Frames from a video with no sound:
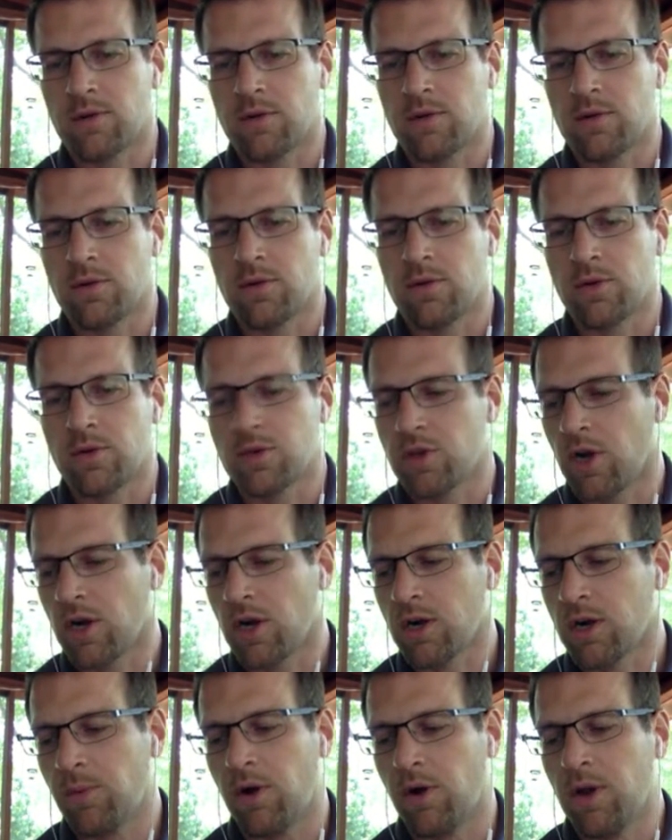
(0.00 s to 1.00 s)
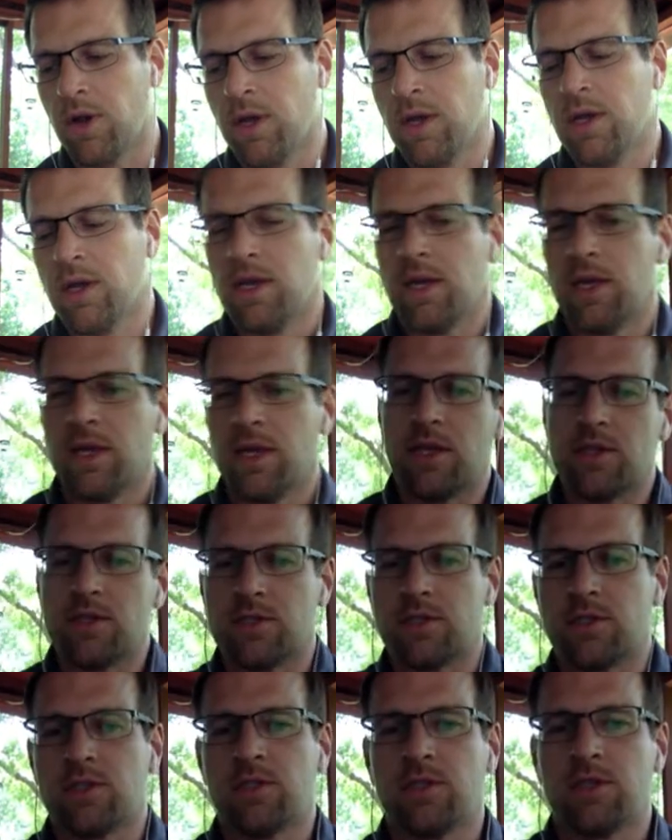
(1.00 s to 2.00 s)
going to talk about
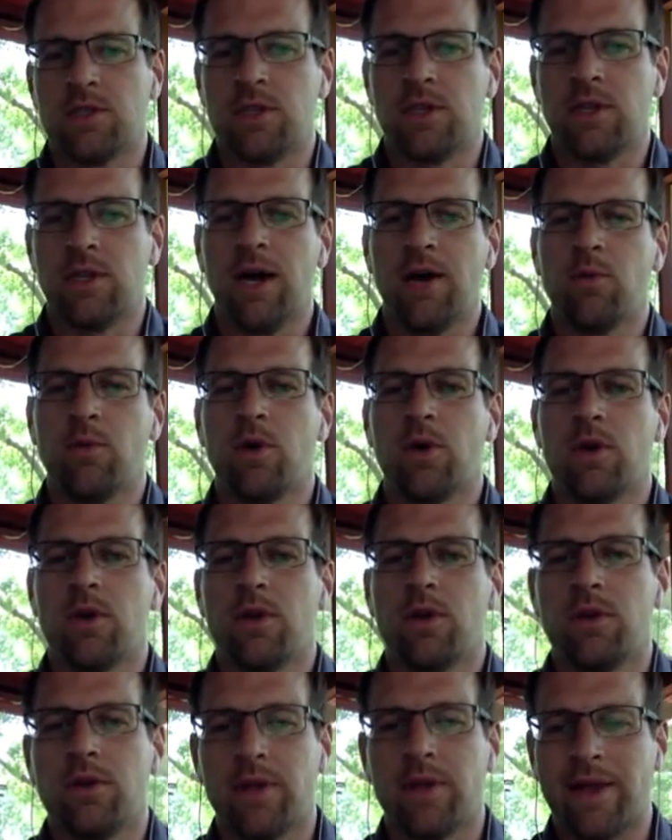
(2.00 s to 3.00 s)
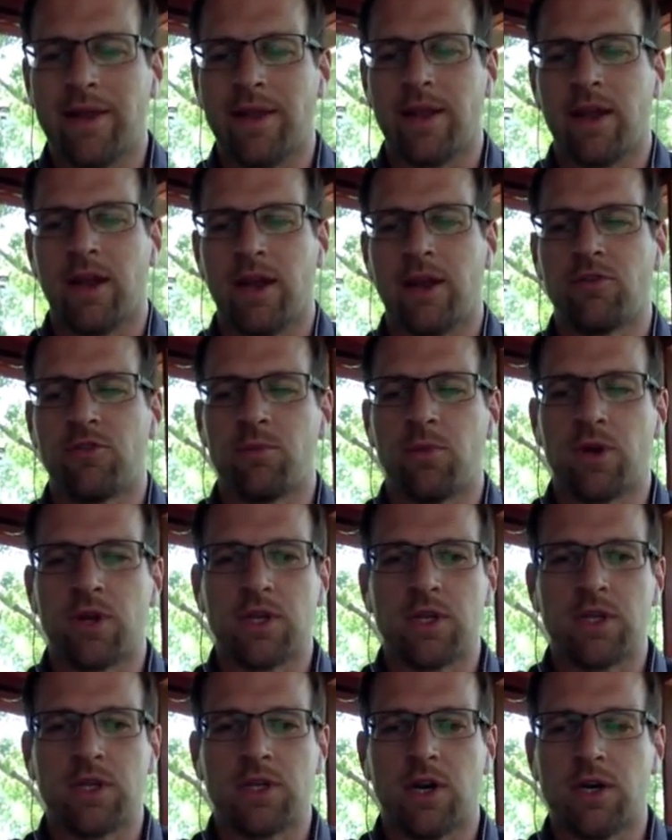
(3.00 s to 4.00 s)
is not one that
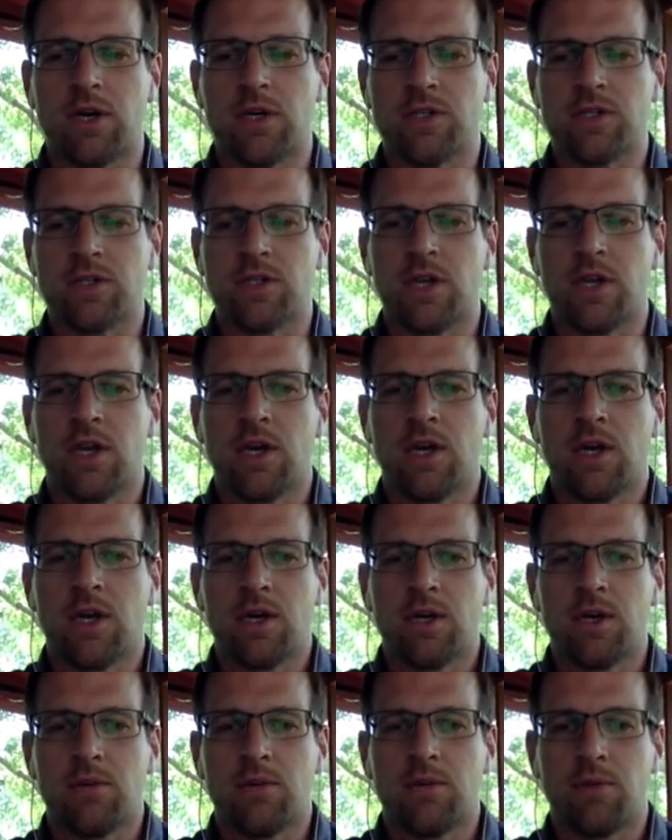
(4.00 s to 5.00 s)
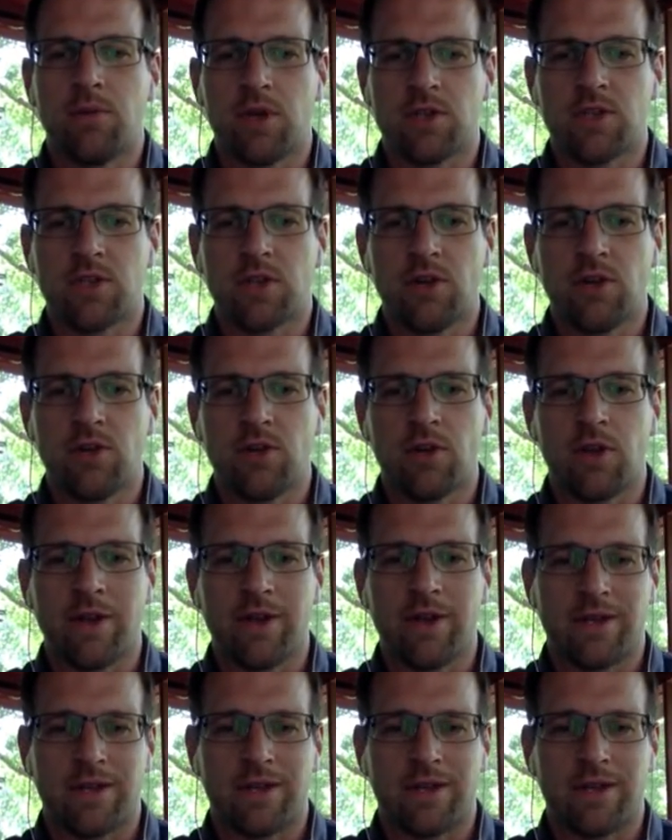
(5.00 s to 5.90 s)
everybody does, but it's thunder and lightning.